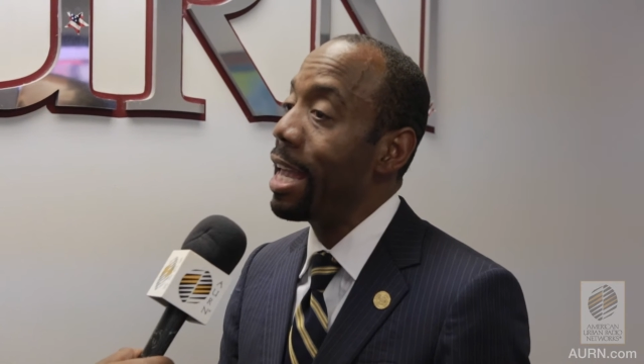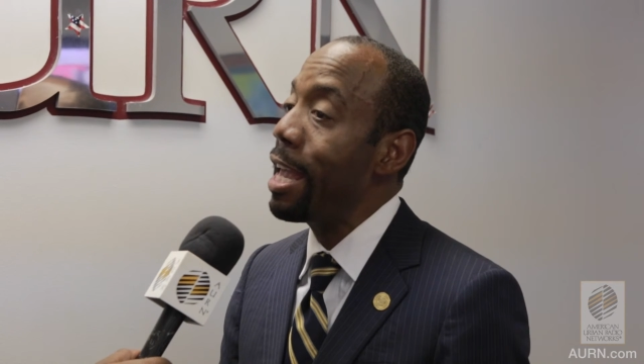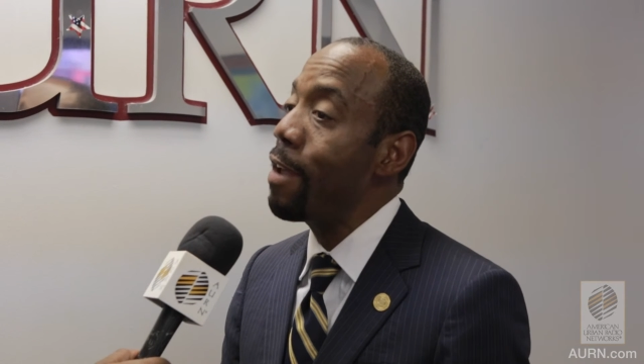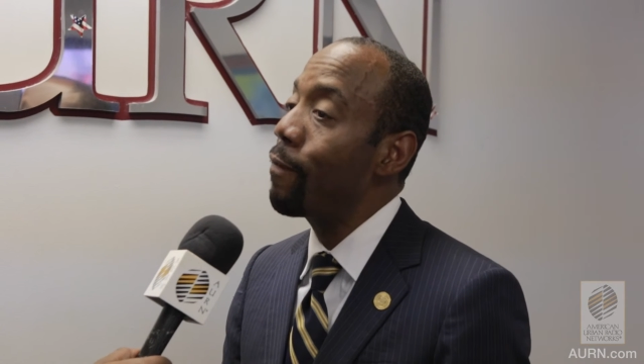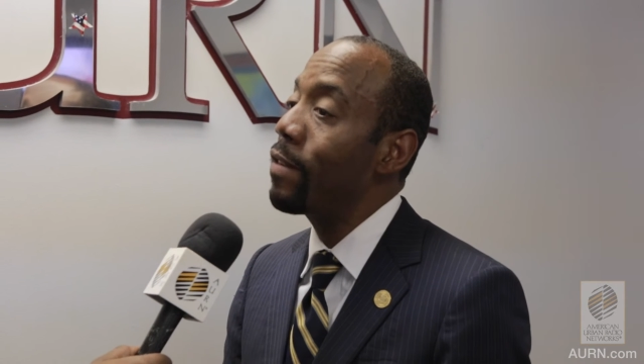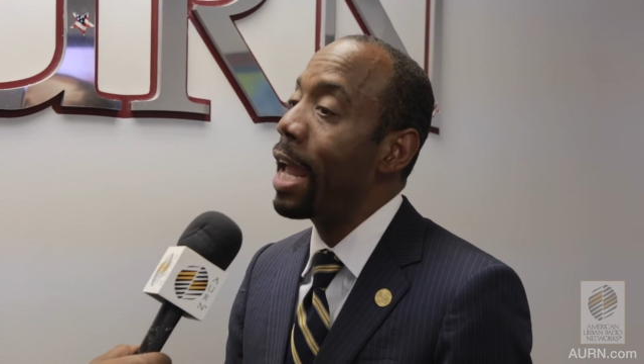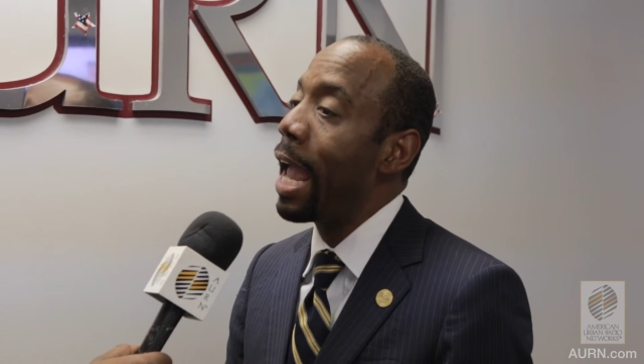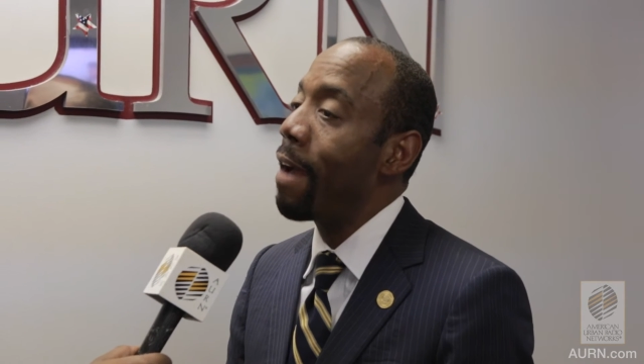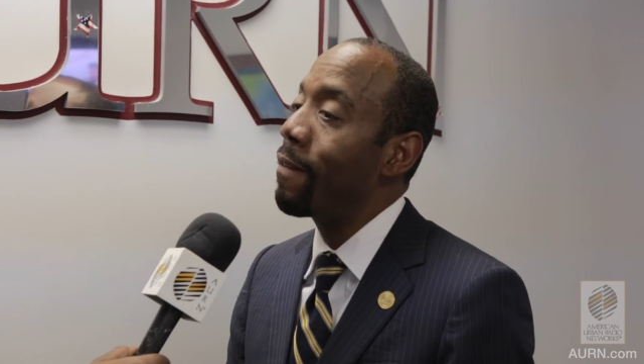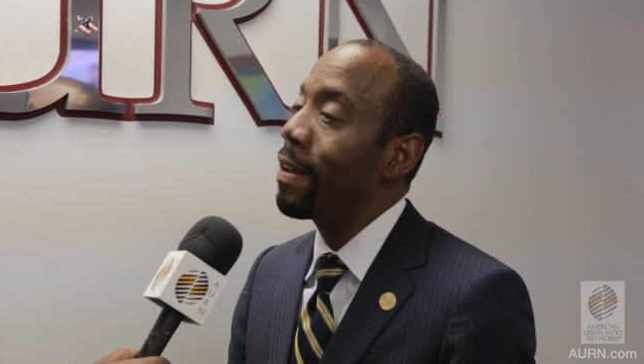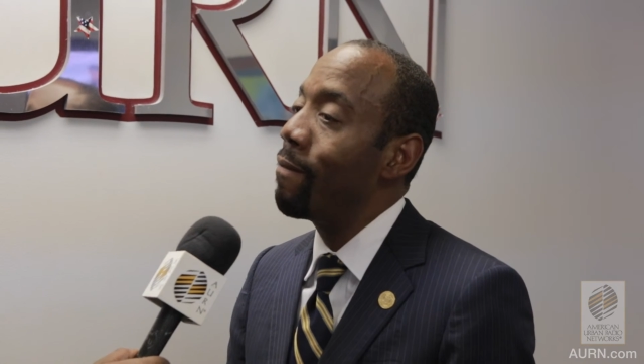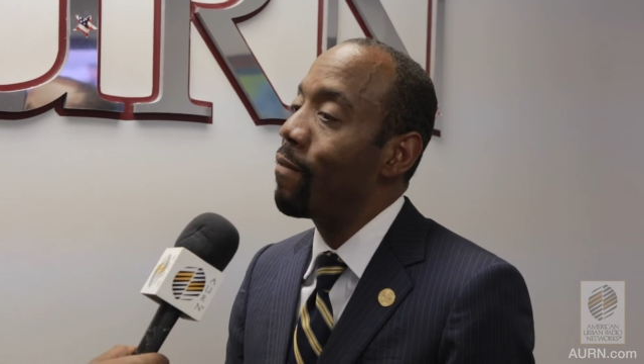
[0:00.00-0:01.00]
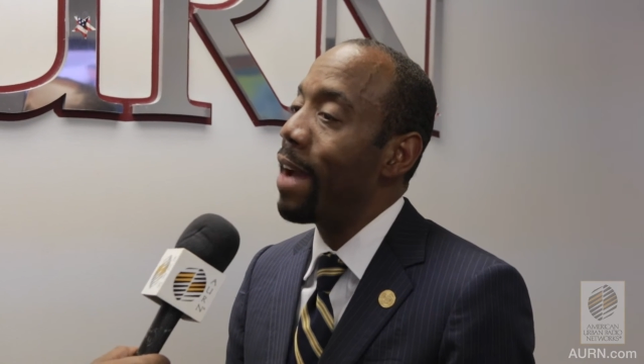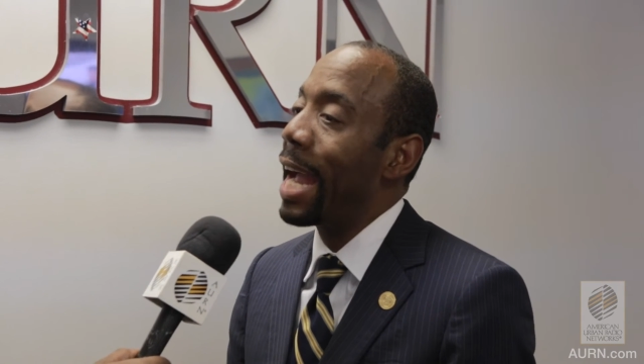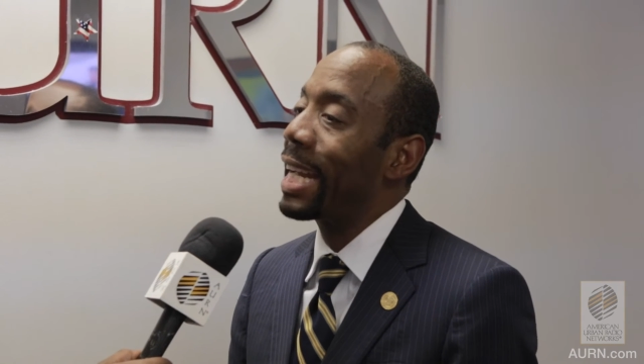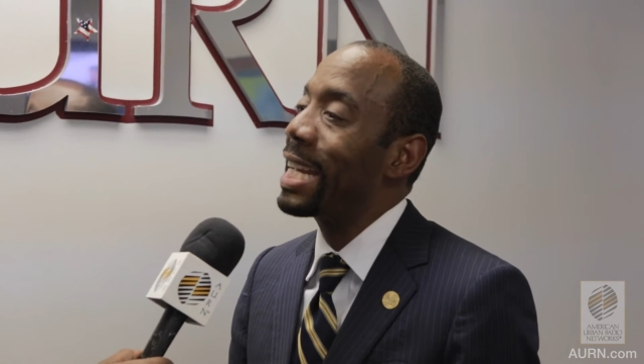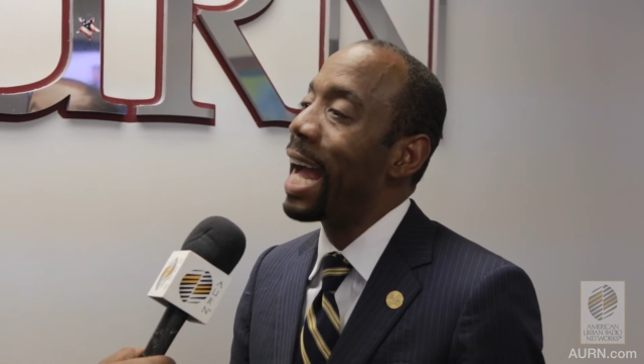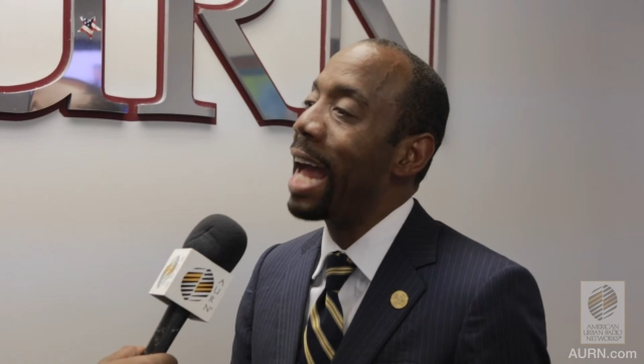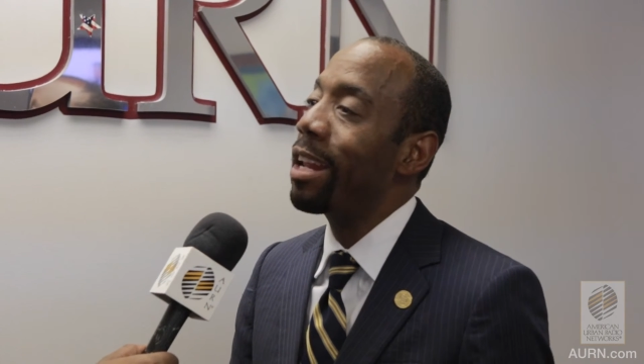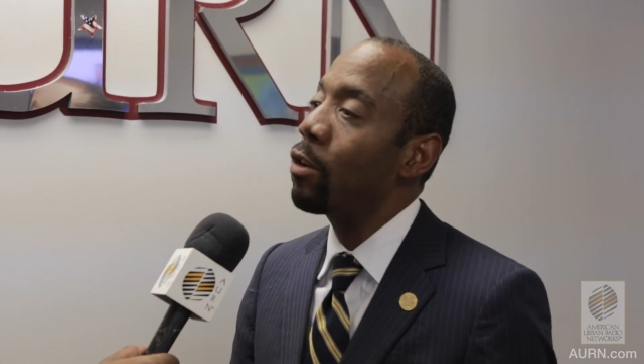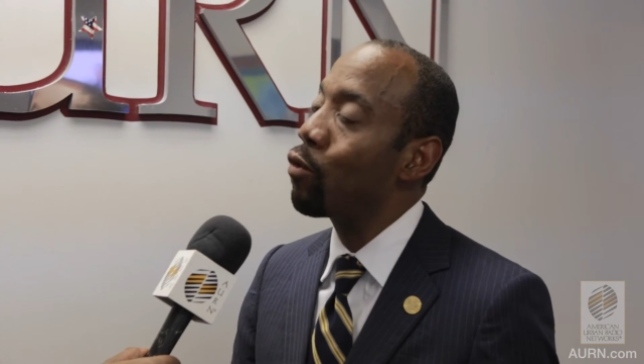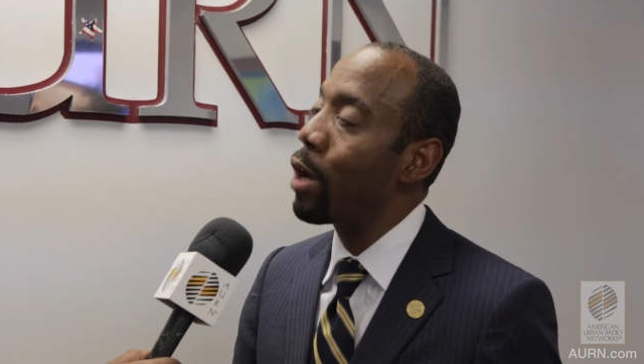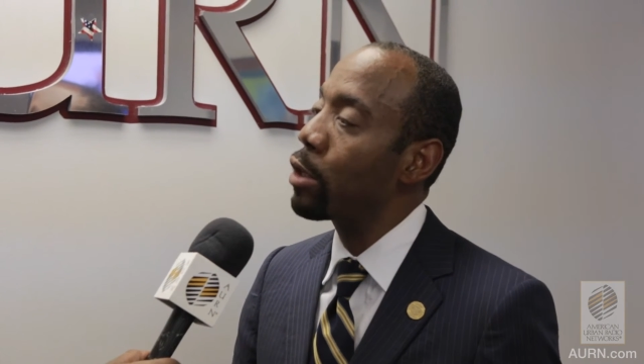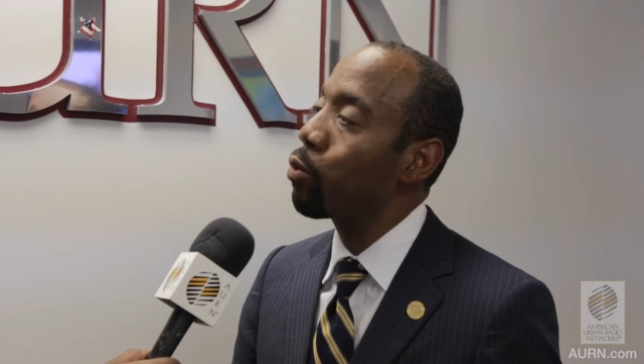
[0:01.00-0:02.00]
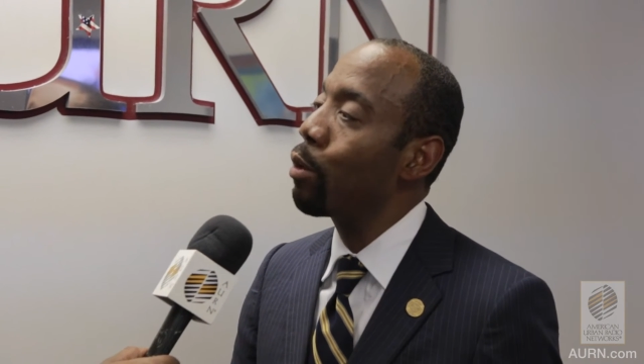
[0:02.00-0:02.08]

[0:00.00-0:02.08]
if they have in fact not addressed